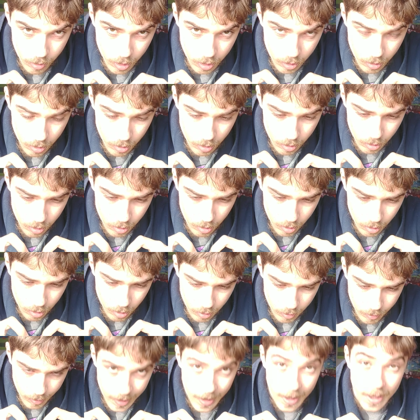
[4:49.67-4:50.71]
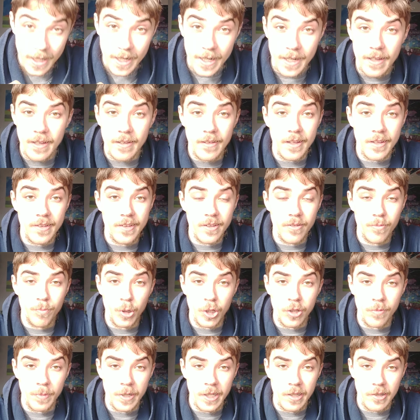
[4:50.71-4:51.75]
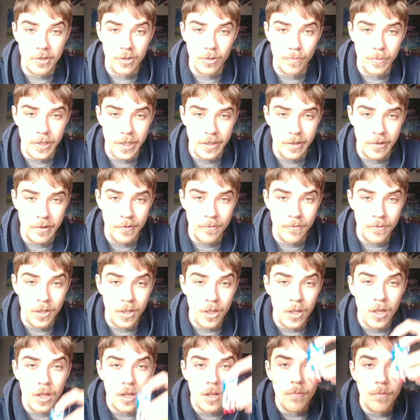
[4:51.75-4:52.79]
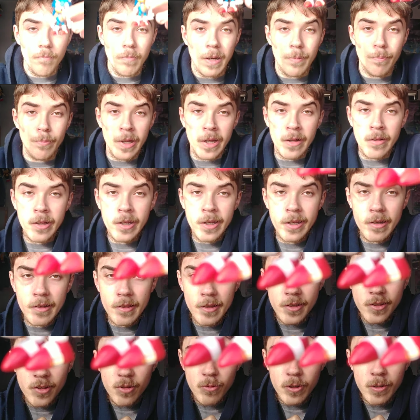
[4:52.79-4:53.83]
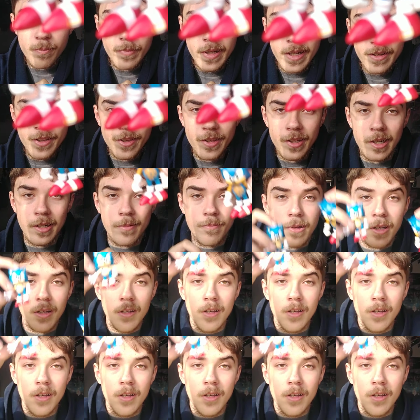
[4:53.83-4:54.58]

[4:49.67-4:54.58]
see. Uh, yeah, it's supposed to be a little bigger. My belly on this one messed up,